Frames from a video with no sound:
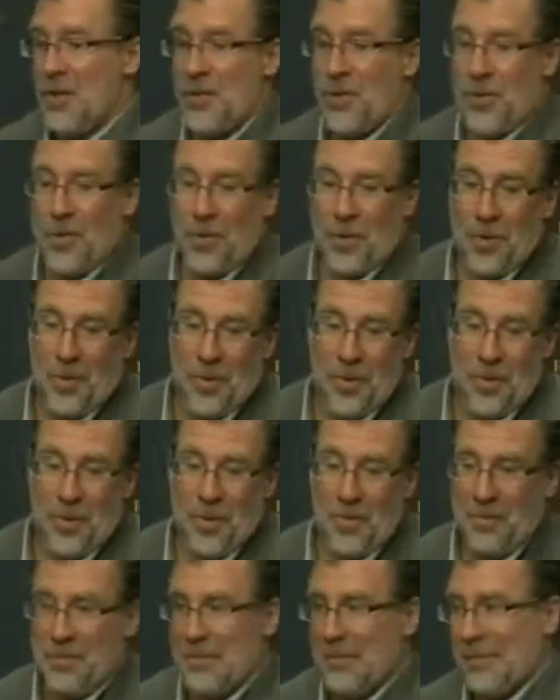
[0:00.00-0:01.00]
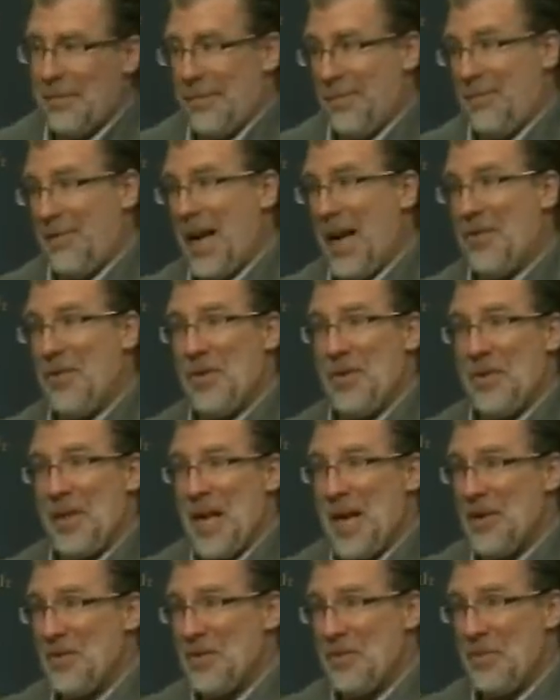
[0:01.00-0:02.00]
to
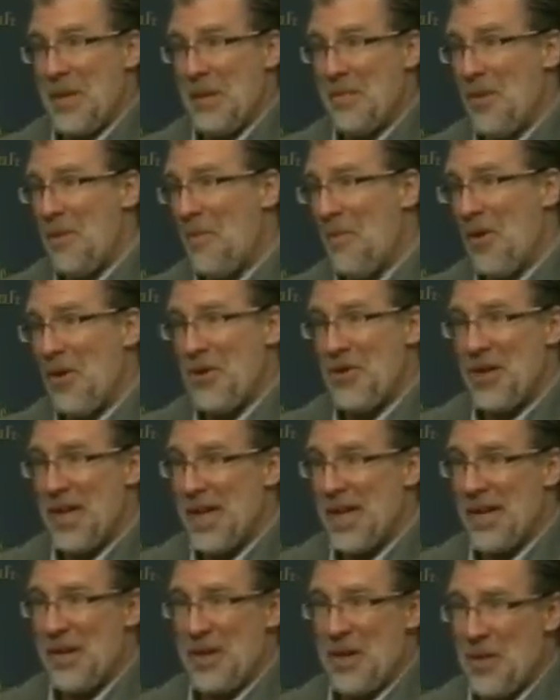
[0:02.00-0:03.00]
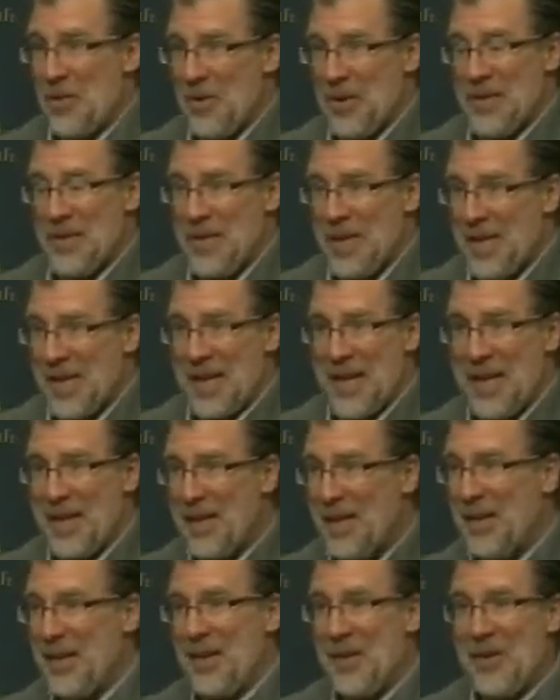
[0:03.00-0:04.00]
500,000 people marching in New York
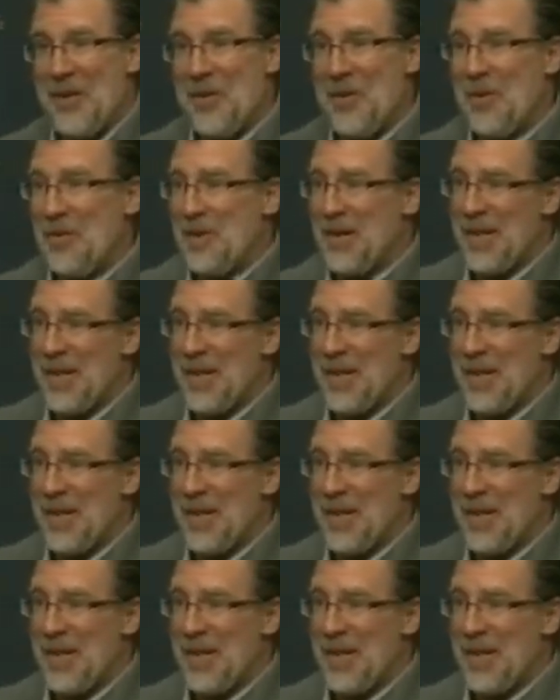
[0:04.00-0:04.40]
City, you know,